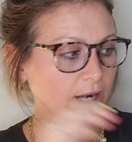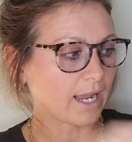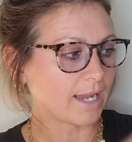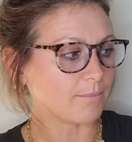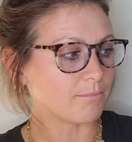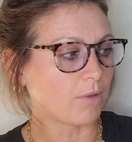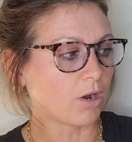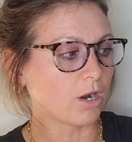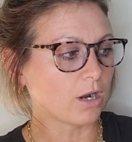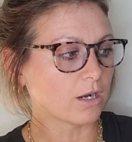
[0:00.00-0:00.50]
I
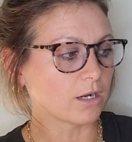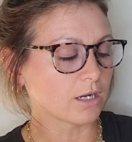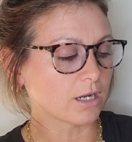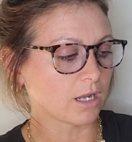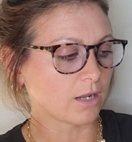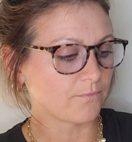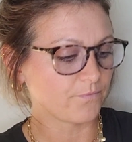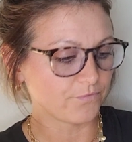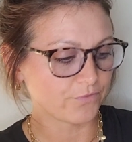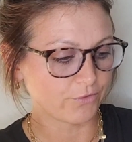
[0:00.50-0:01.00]
mark
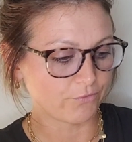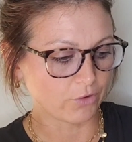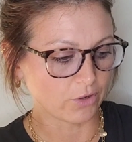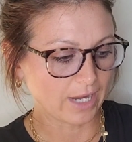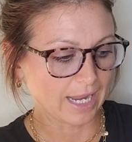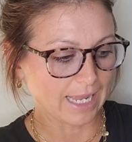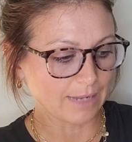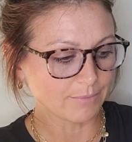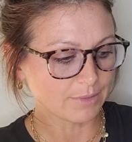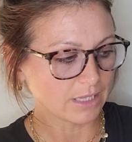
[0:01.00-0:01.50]
the
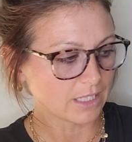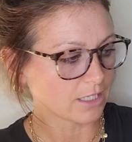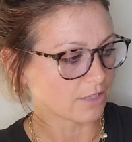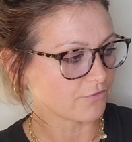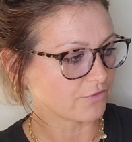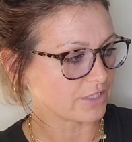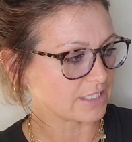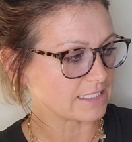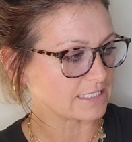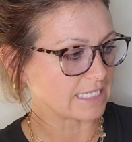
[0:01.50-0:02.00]
vocabulary
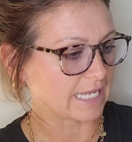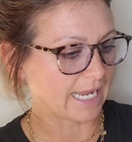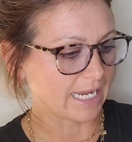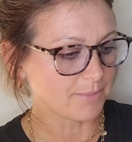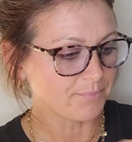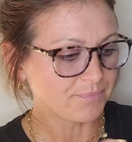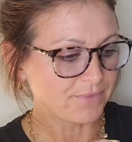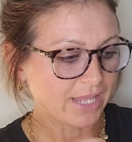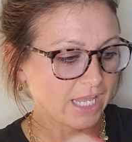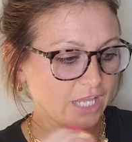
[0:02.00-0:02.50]
for the
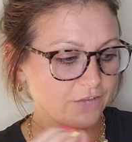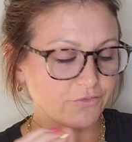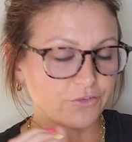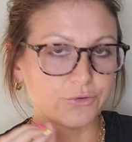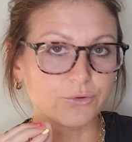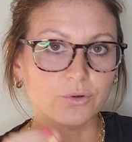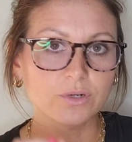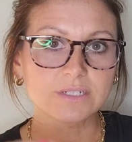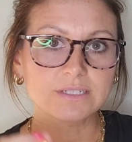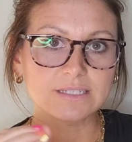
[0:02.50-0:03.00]
day, if
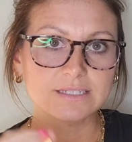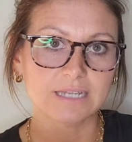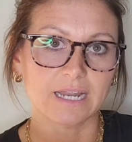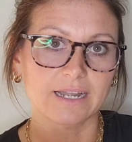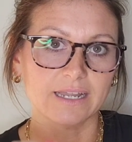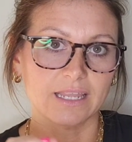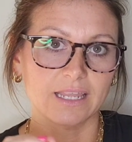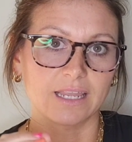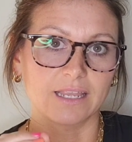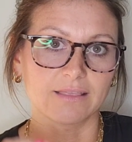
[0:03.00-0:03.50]
you're
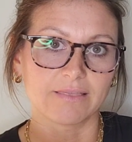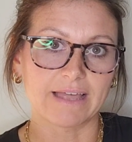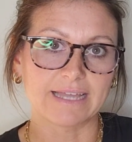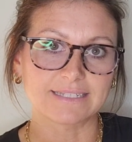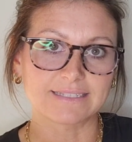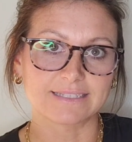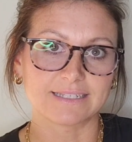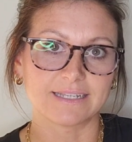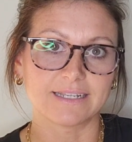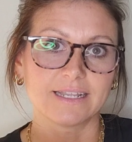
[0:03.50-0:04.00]
studying
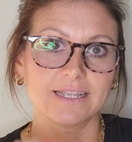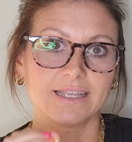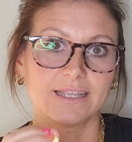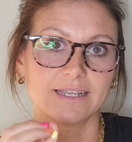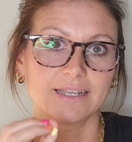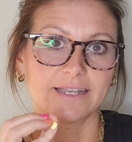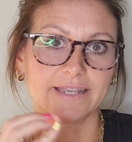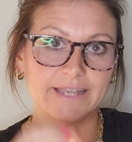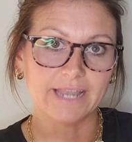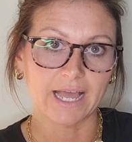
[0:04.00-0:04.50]
lesson
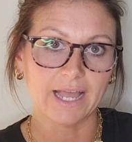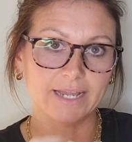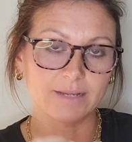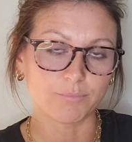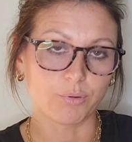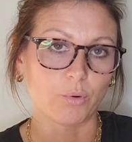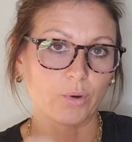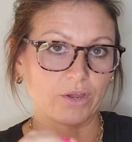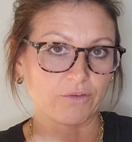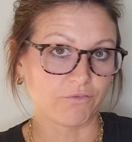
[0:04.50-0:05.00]

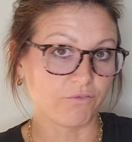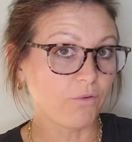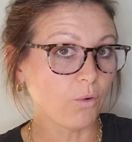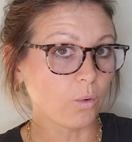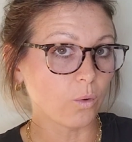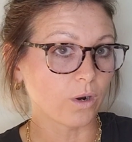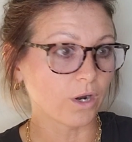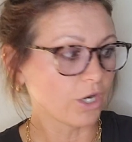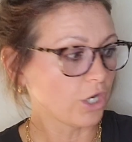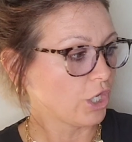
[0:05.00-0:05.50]

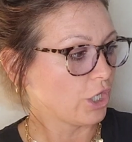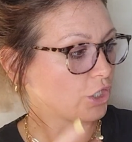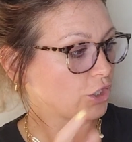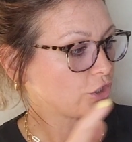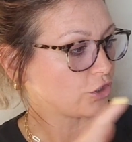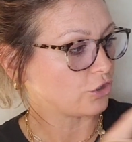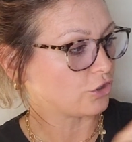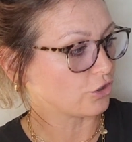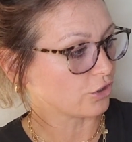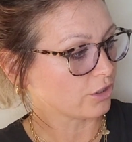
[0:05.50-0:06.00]
9.4,
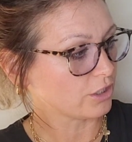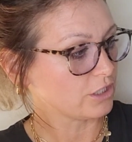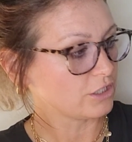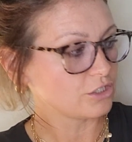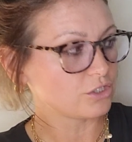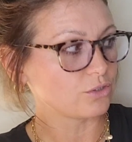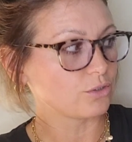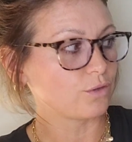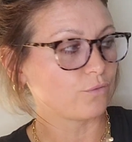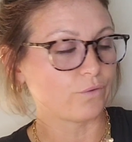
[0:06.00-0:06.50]
you're going to
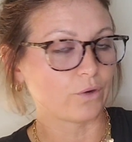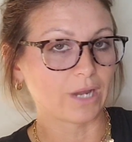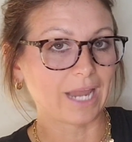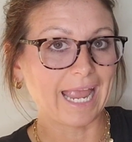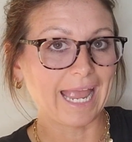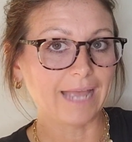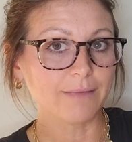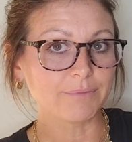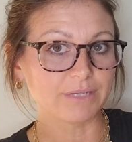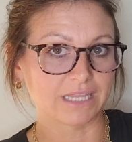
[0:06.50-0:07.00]
do the
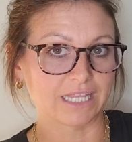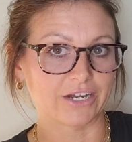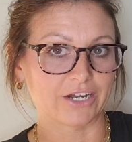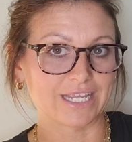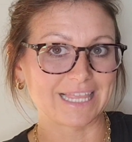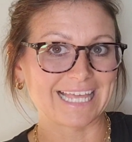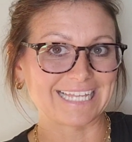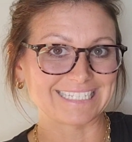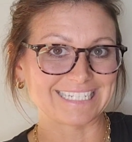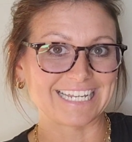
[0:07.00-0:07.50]
vocabulary
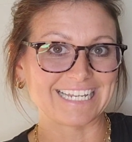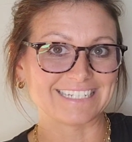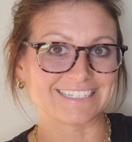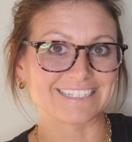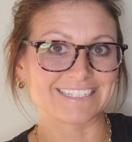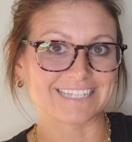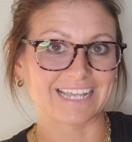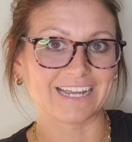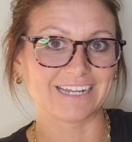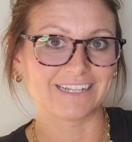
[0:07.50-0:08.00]
that's
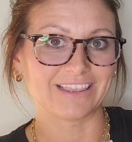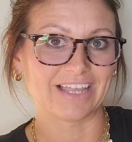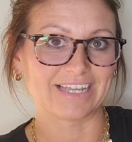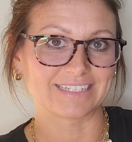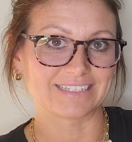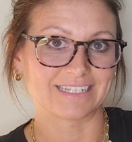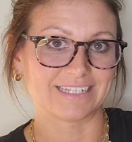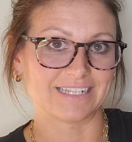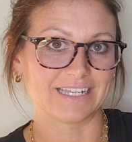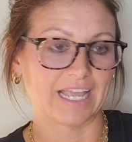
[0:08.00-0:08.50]
inside
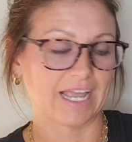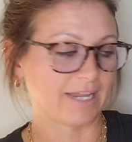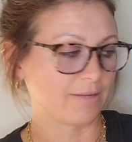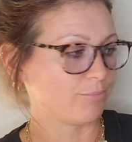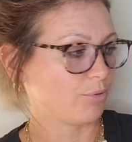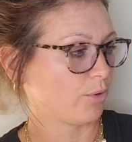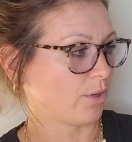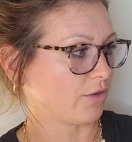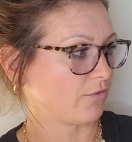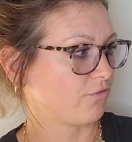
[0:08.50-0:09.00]
lesson
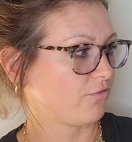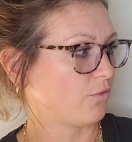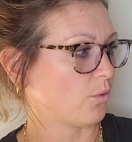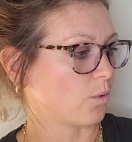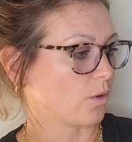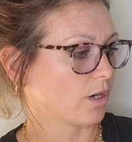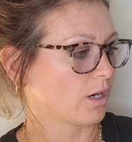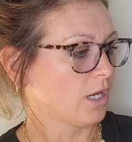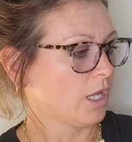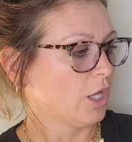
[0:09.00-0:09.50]

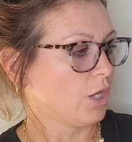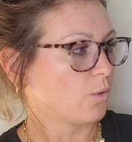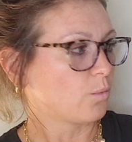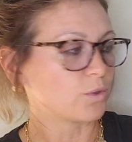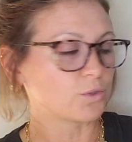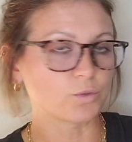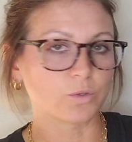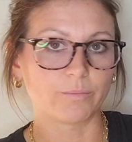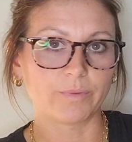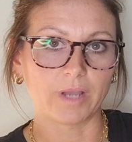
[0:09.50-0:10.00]
9.4,
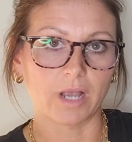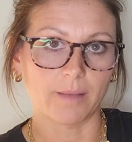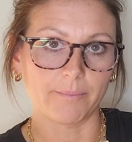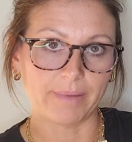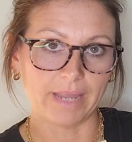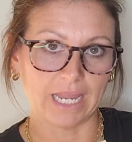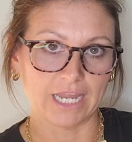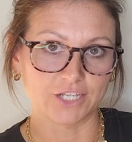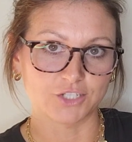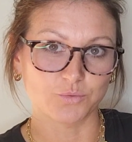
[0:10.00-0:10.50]
which would be on
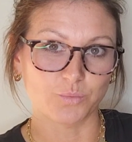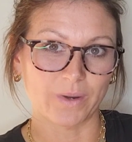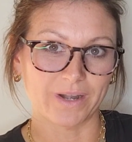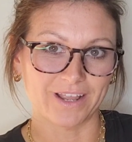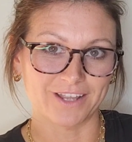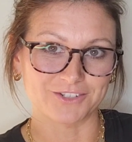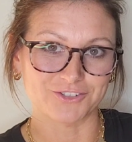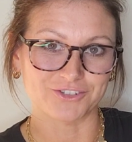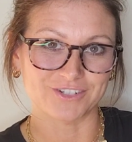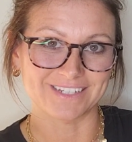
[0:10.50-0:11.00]
page
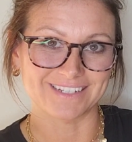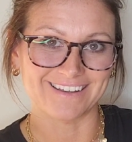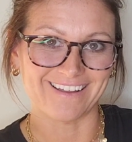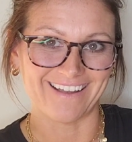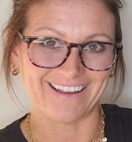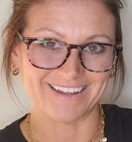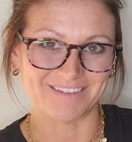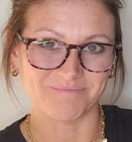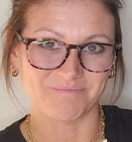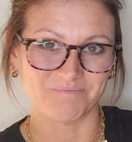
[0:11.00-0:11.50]

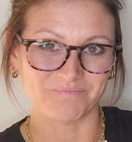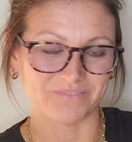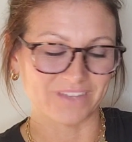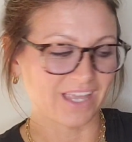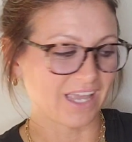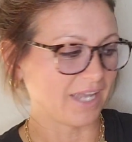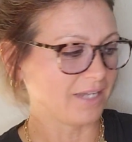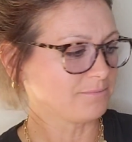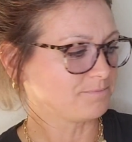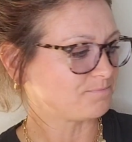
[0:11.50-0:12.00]
109,
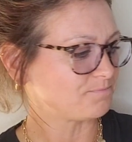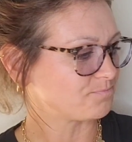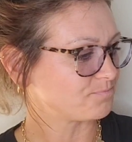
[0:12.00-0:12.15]
okay?